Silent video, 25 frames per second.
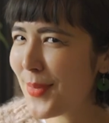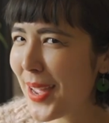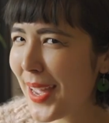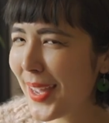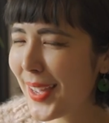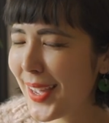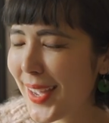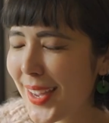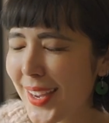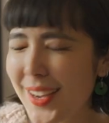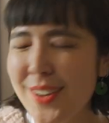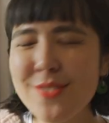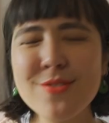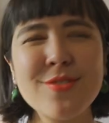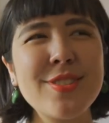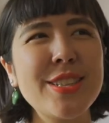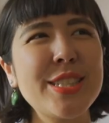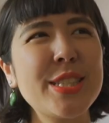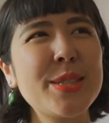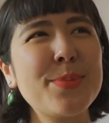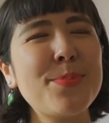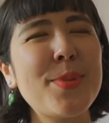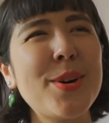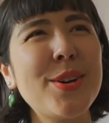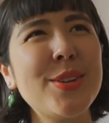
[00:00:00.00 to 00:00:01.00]
making
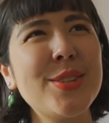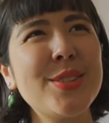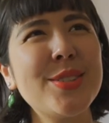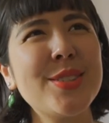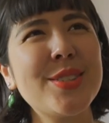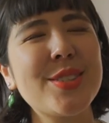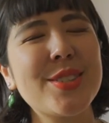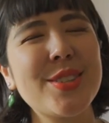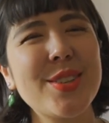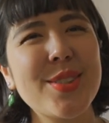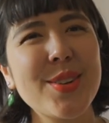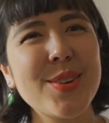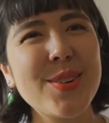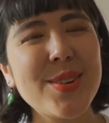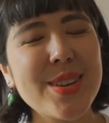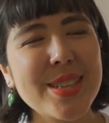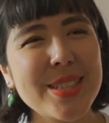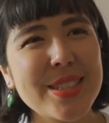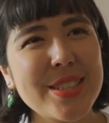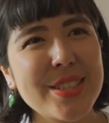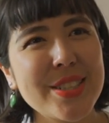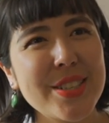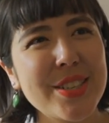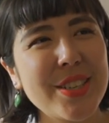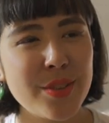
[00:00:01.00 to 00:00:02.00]
responds to the
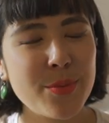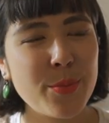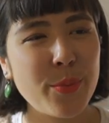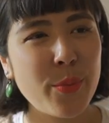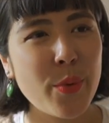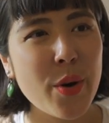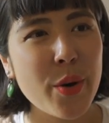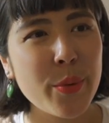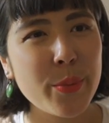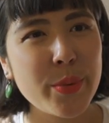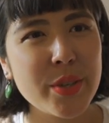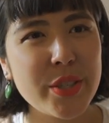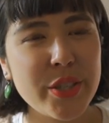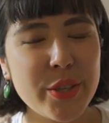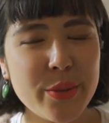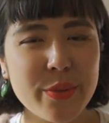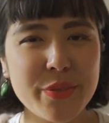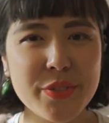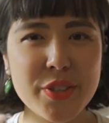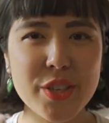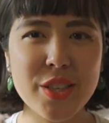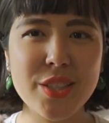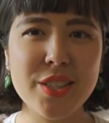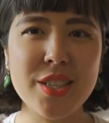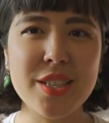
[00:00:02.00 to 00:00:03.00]
question, what would you
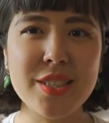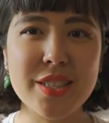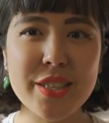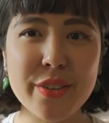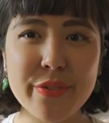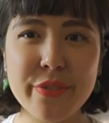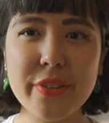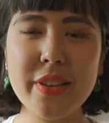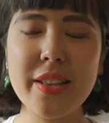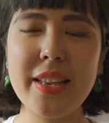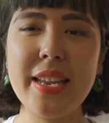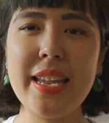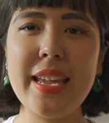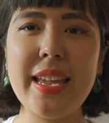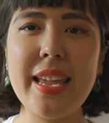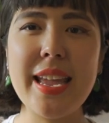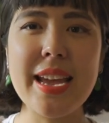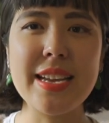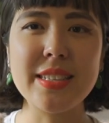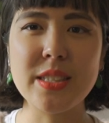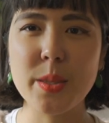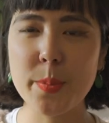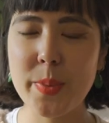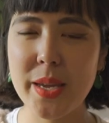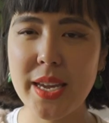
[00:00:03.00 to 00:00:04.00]
have done differently
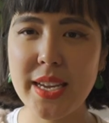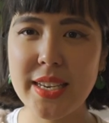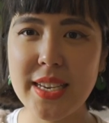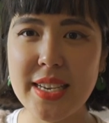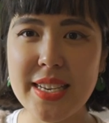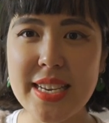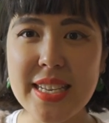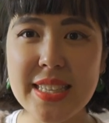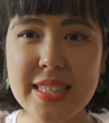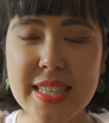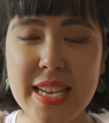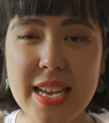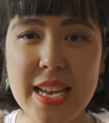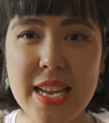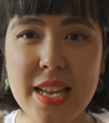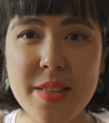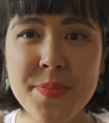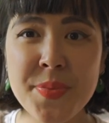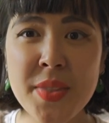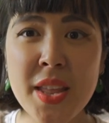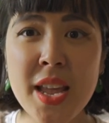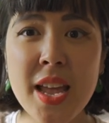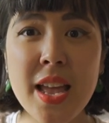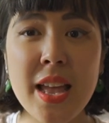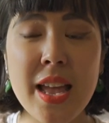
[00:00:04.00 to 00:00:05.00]
as a beginner knitter?
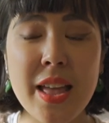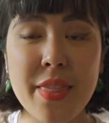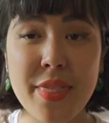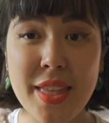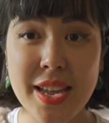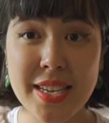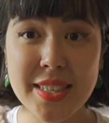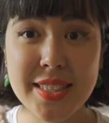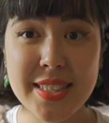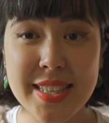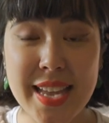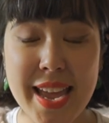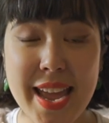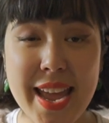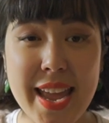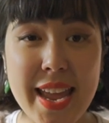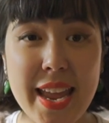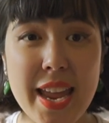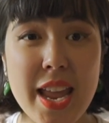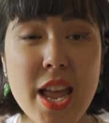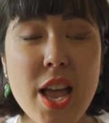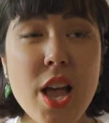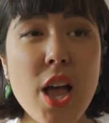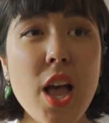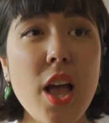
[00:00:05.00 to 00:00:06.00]
They
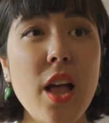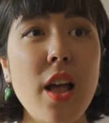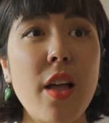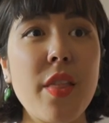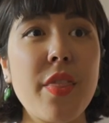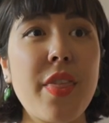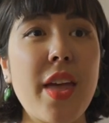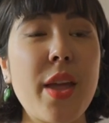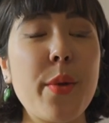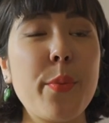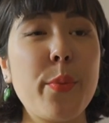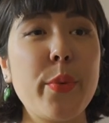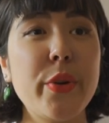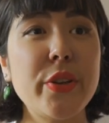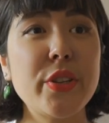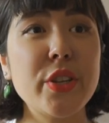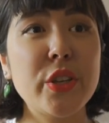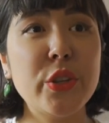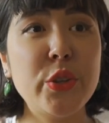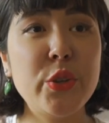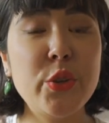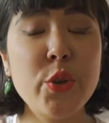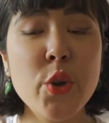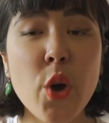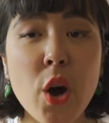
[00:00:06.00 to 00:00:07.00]
say they would
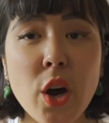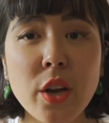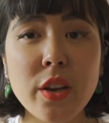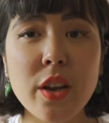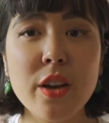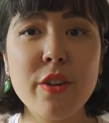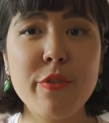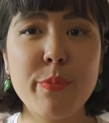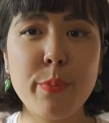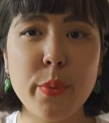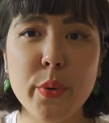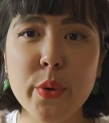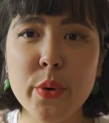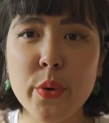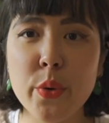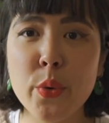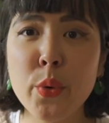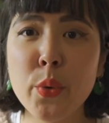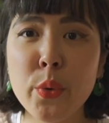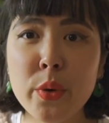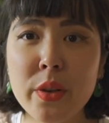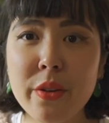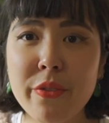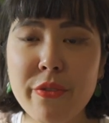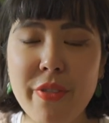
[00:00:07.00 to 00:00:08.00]
not have bought
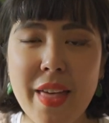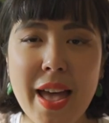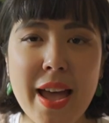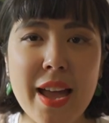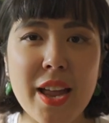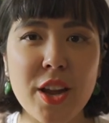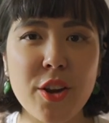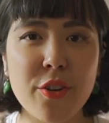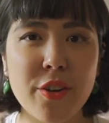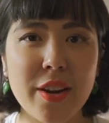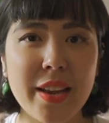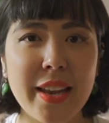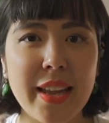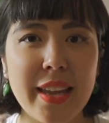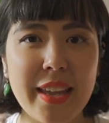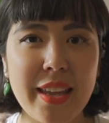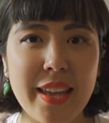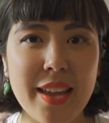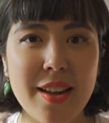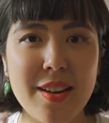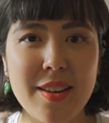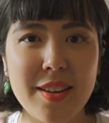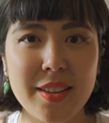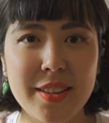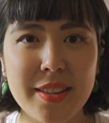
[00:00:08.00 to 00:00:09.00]
all of that acrylic
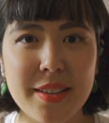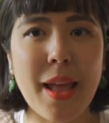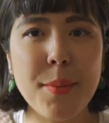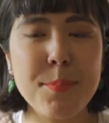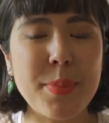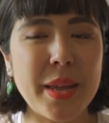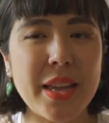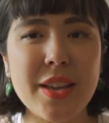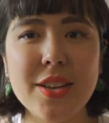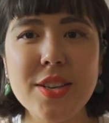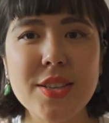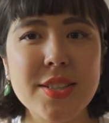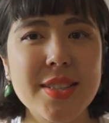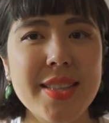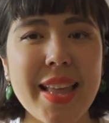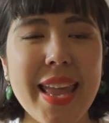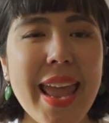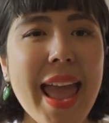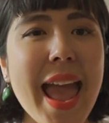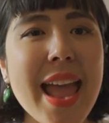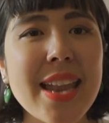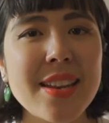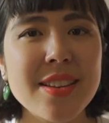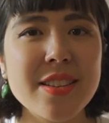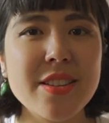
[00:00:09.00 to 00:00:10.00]
yarn because
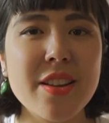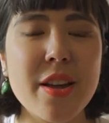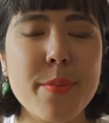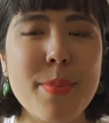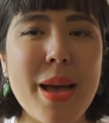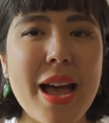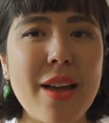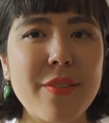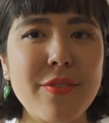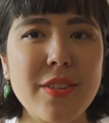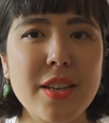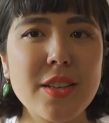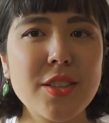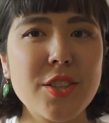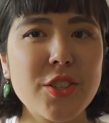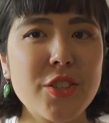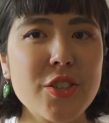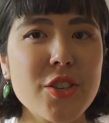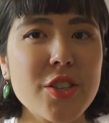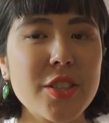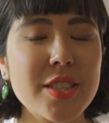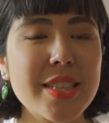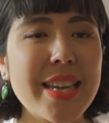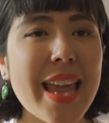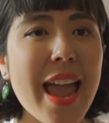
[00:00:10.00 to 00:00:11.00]
they ended up having to
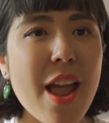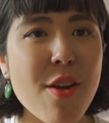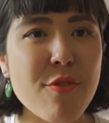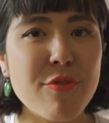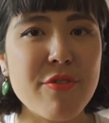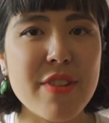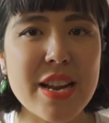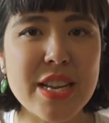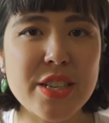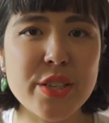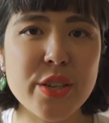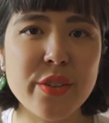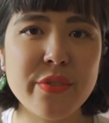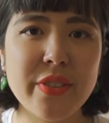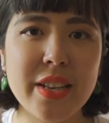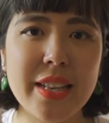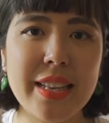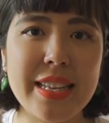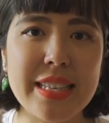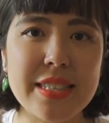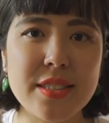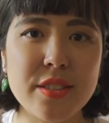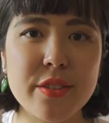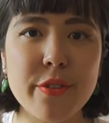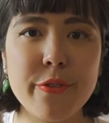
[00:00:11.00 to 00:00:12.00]
just get rid of at
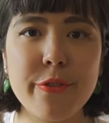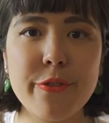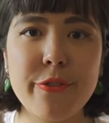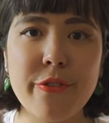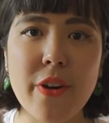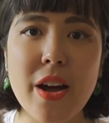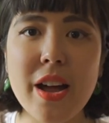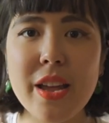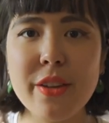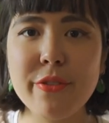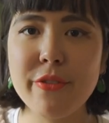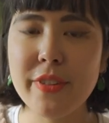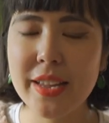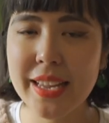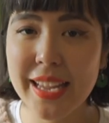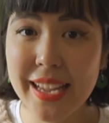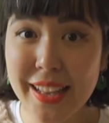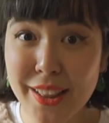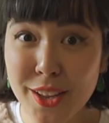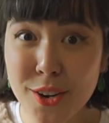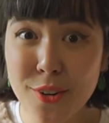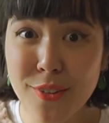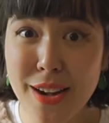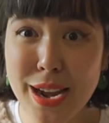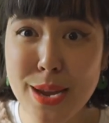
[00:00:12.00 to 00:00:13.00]
least 5
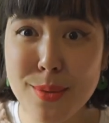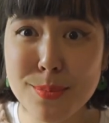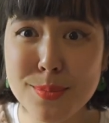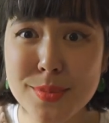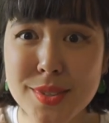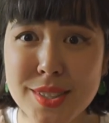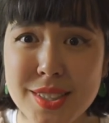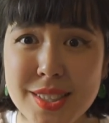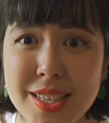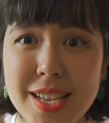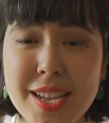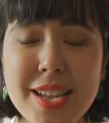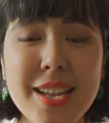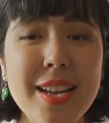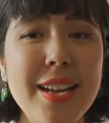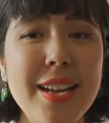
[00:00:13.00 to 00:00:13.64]
kilograms.